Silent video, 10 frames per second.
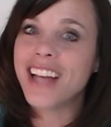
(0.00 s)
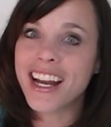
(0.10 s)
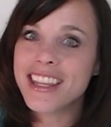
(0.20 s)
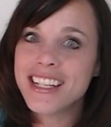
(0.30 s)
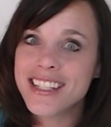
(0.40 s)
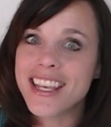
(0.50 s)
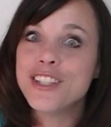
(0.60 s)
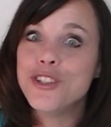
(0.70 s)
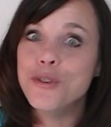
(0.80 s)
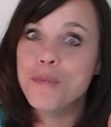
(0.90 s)
A lot of these
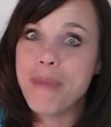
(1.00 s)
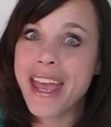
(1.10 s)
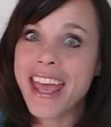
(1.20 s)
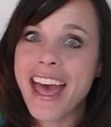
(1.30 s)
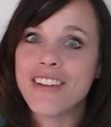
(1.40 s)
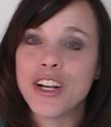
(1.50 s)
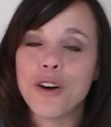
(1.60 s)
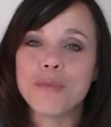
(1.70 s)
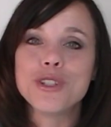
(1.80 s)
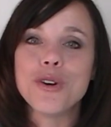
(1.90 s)
things you may have at
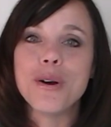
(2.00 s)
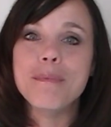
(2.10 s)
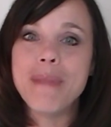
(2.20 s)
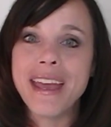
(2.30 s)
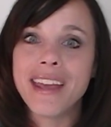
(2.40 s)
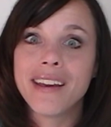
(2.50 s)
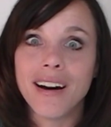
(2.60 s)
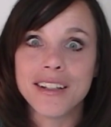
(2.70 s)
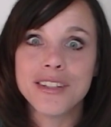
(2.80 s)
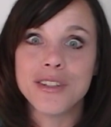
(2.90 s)
home, so it may
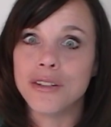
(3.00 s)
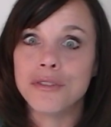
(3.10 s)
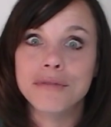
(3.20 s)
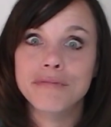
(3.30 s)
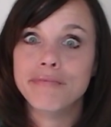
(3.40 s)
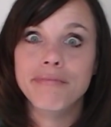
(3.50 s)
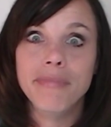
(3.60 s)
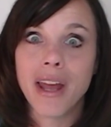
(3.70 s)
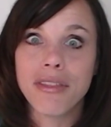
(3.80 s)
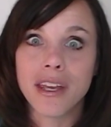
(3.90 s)
cost you
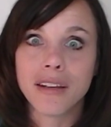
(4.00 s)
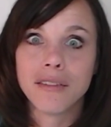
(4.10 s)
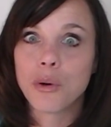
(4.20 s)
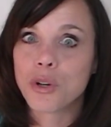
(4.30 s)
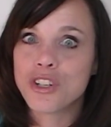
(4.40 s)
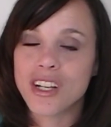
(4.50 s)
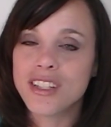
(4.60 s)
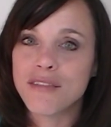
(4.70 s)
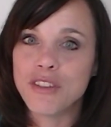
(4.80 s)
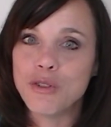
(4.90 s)
nothing or
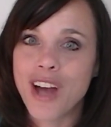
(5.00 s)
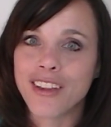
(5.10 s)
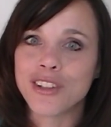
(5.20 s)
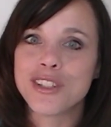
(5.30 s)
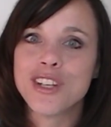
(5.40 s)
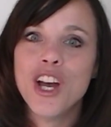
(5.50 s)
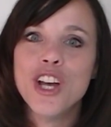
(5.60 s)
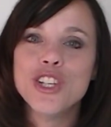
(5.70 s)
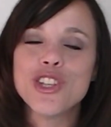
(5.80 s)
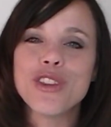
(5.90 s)
just a few dollars.
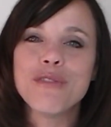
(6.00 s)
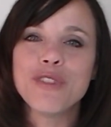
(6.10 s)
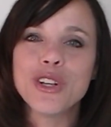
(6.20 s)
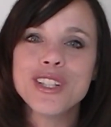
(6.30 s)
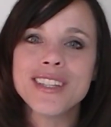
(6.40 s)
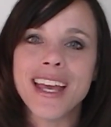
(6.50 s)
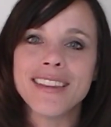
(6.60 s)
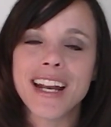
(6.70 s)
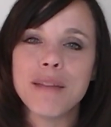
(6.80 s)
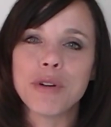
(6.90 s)
So the first thing
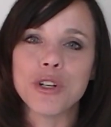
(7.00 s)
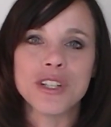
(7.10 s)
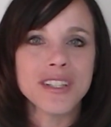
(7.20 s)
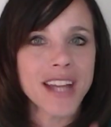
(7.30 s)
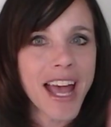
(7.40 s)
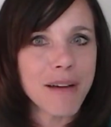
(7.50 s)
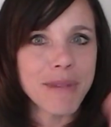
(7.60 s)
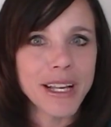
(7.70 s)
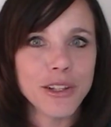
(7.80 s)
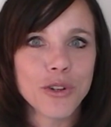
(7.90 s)
that I purchased at
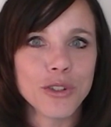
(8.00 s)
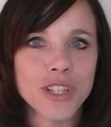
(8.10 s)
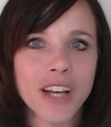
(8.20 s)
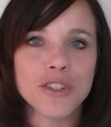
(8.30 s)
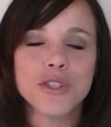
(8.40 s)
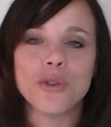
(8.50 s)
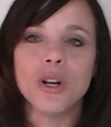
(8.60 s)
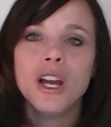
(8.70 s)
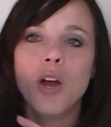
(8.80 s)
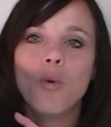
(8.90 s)
my local dollar
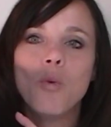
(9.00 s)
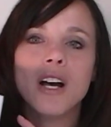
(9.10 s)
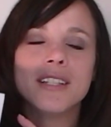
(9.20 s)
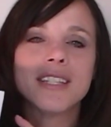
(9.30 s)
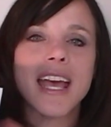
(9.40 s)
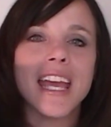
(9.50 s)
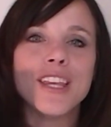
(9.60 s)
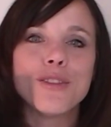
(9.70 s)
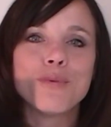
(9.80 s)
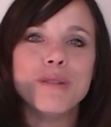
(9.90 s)
store was
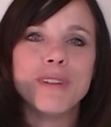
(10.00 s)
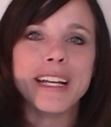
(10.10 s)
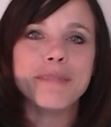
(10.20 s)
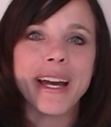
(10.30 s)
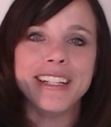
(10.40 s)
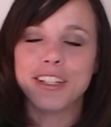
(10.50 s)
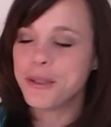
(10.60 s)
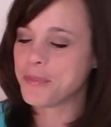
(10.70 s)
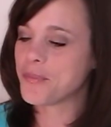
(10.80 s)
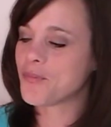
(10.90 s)
a 3-ring binder.